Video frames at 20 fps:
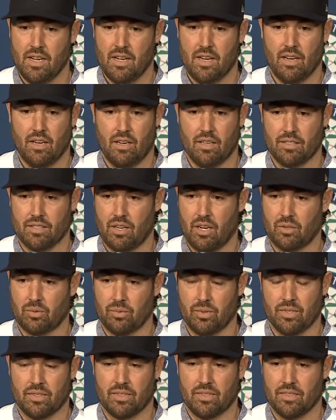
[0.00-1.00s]
uh, talked
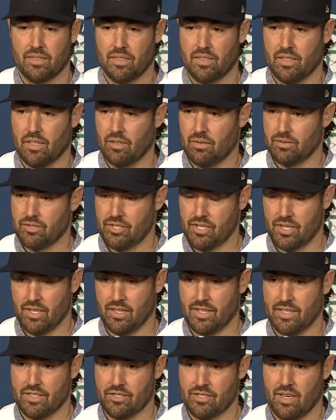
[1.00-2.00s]
with you know
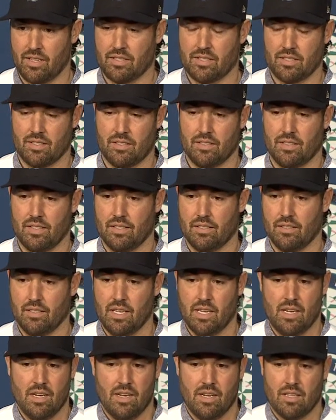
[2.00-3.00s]
Jerry and Justin and
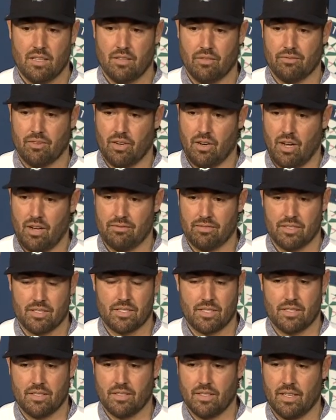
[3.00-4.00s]
the front office,
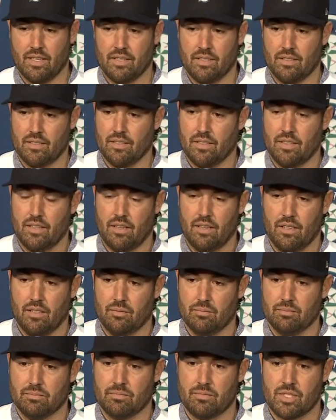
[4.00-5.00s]
and and
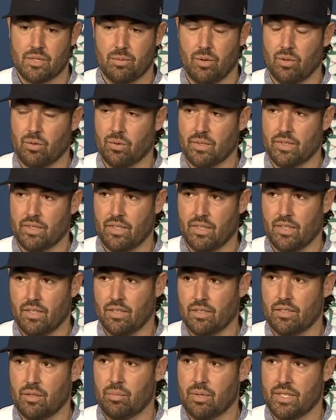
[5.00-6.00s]
um, spoke with
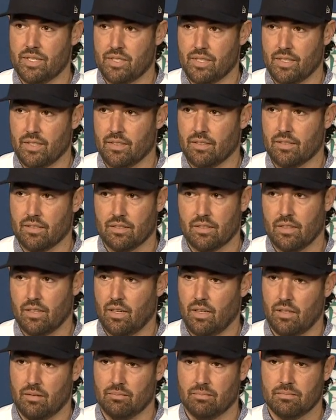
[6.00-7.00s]
the the pitching
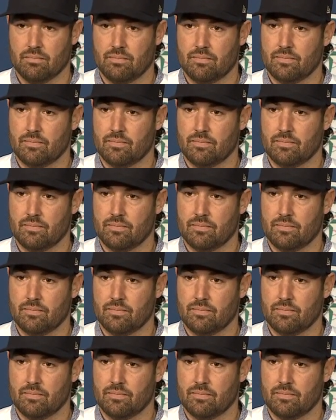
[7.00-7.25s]
um,